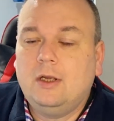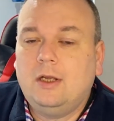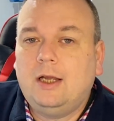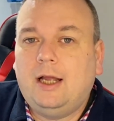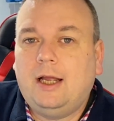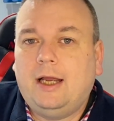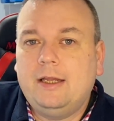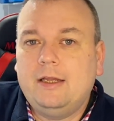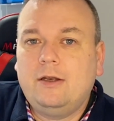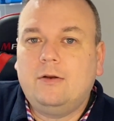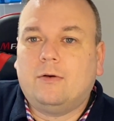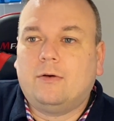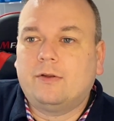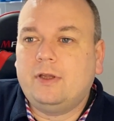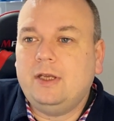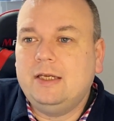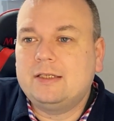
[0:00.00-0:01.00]
in the
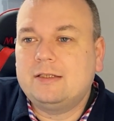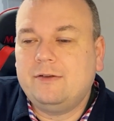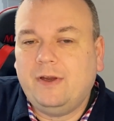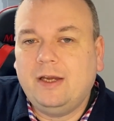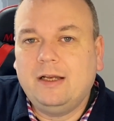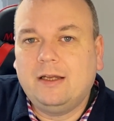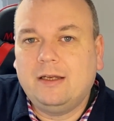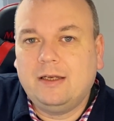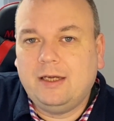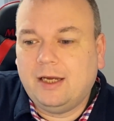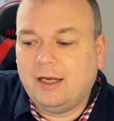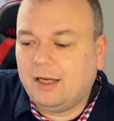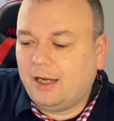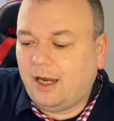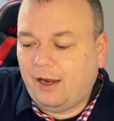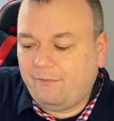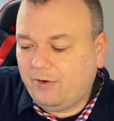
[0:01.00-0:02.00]
northeast of England here.
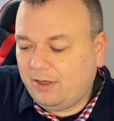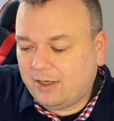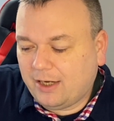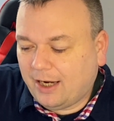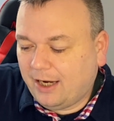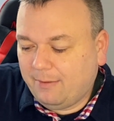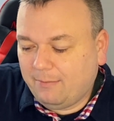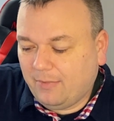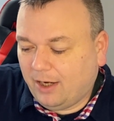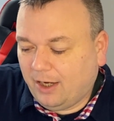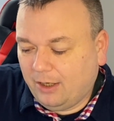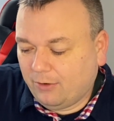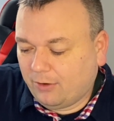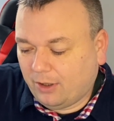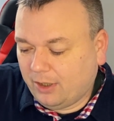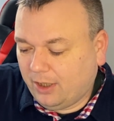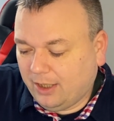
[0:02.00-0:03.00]
Every time I
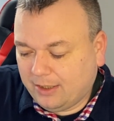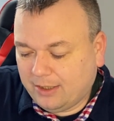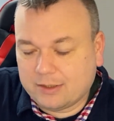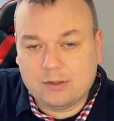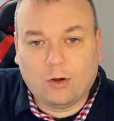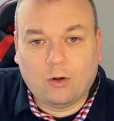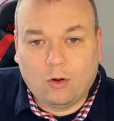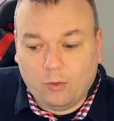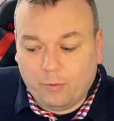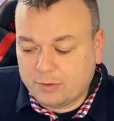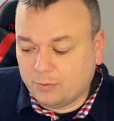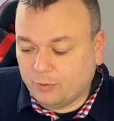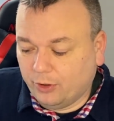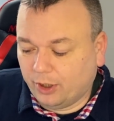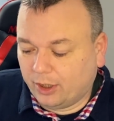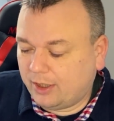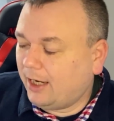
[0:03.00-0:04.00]
look on here, there's always
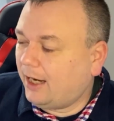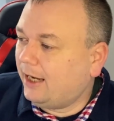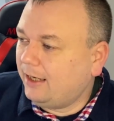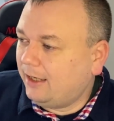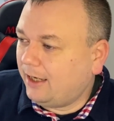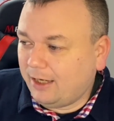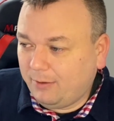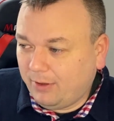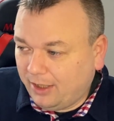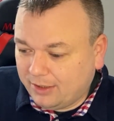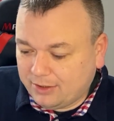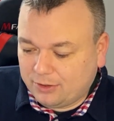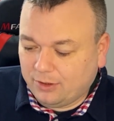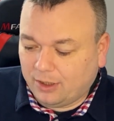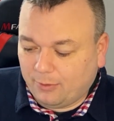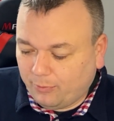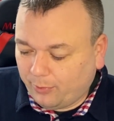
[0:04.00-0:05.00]
work. And anyway,
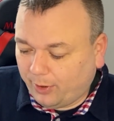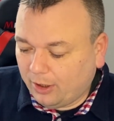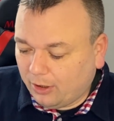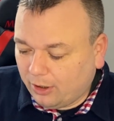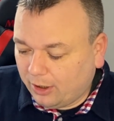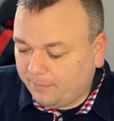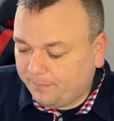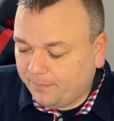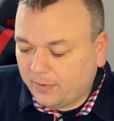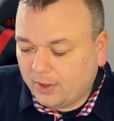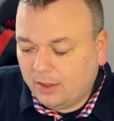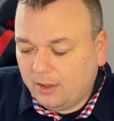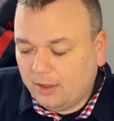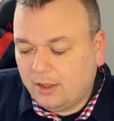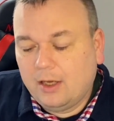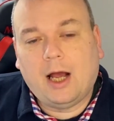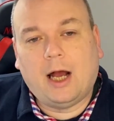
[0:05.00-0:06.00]
so we went on.
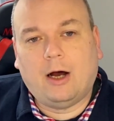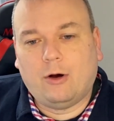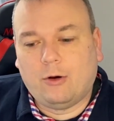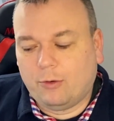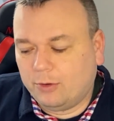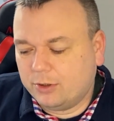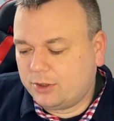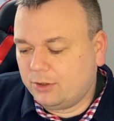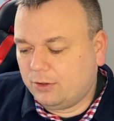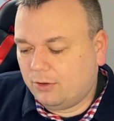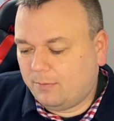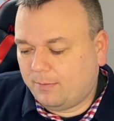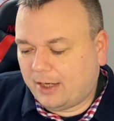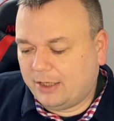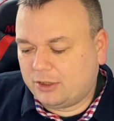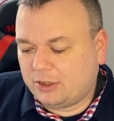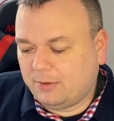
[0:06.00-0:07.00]
I also
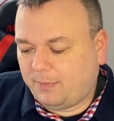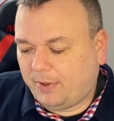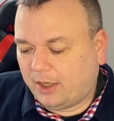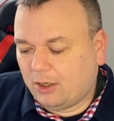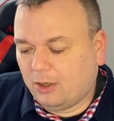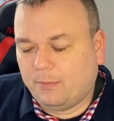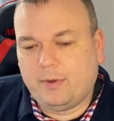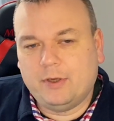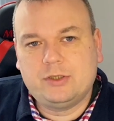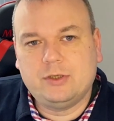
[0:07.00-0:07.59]
managed to pick up